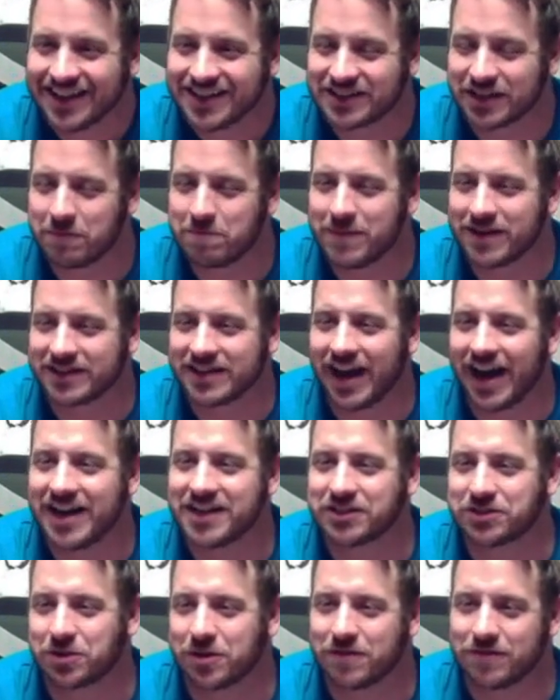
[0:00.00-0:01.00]
Something about the
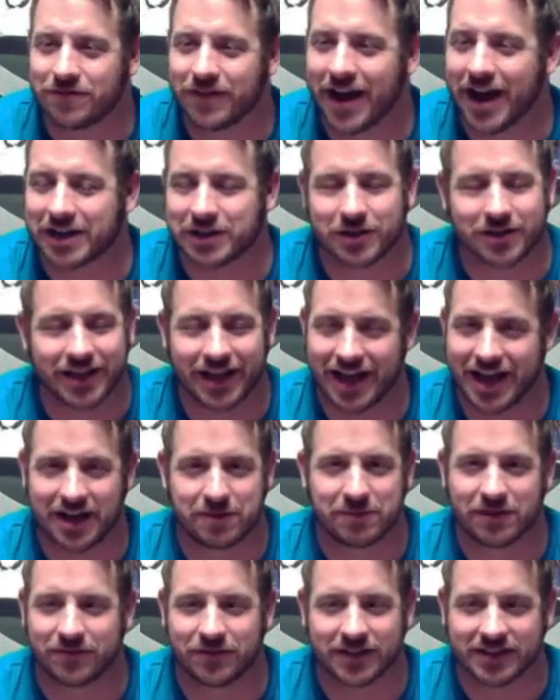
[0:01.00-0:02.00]
ice cream factory. That had
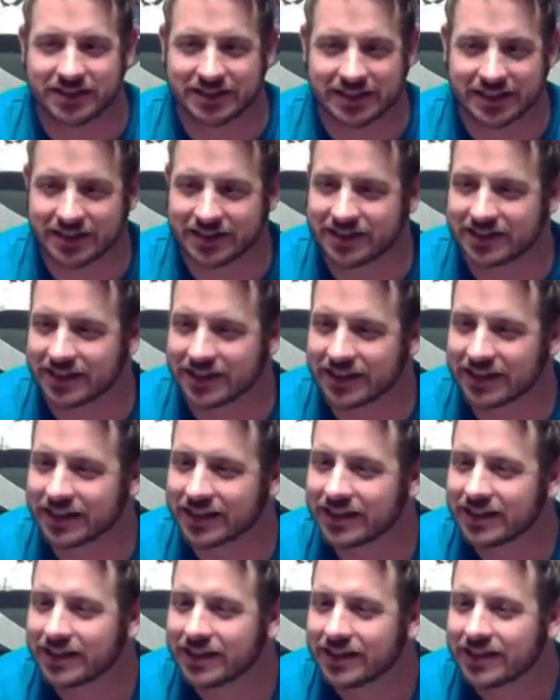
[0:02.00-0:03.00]
to be Fizz Kids'
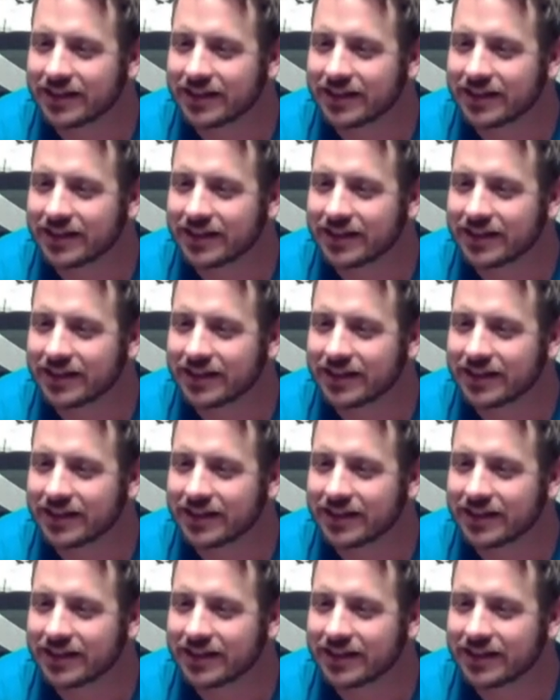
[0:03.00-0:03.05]
thing.